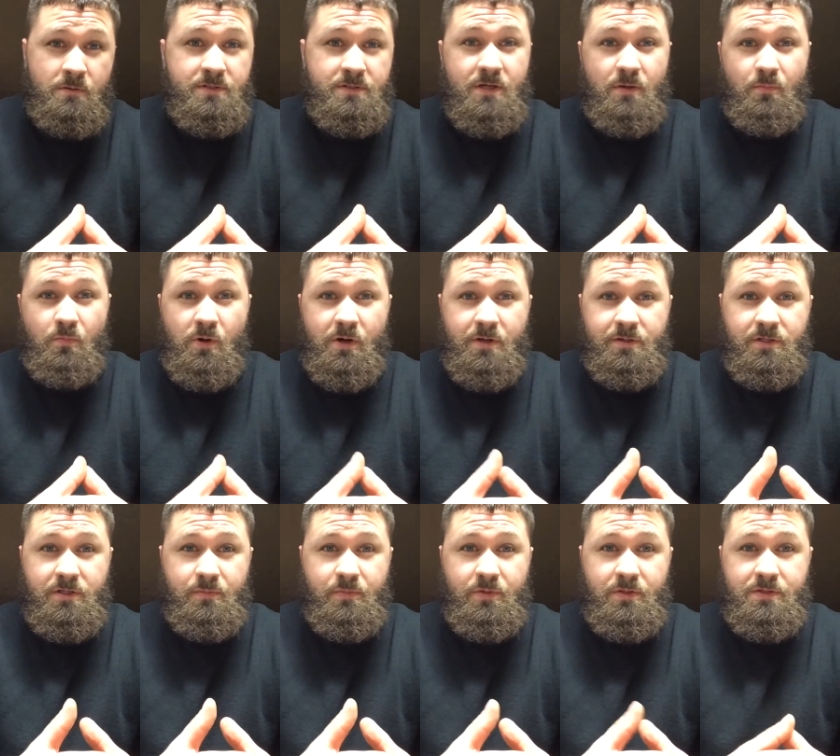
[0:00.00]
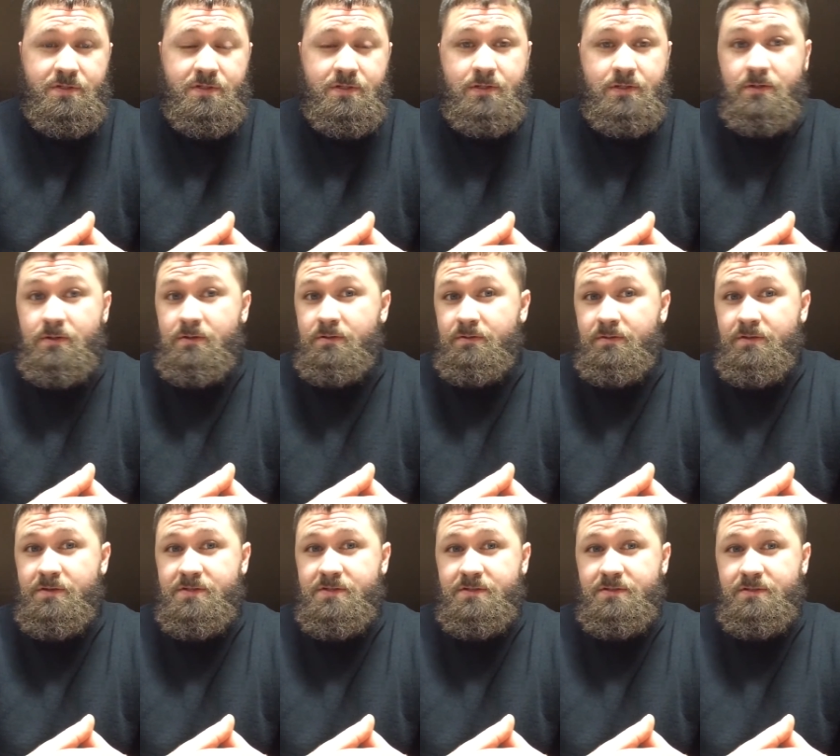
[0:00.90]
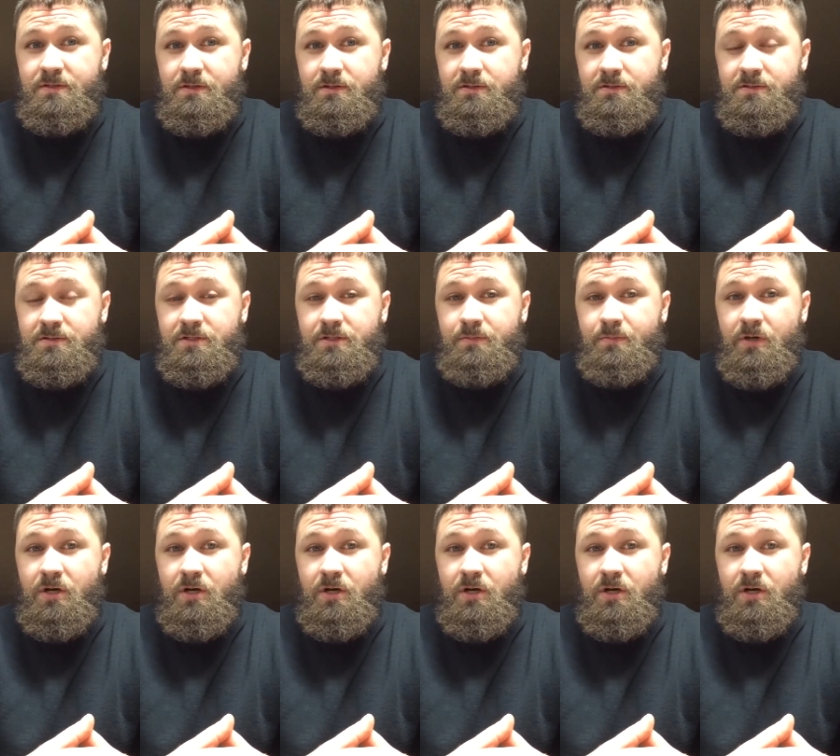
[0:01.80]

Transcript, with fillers: What's up YTPC? This is DSG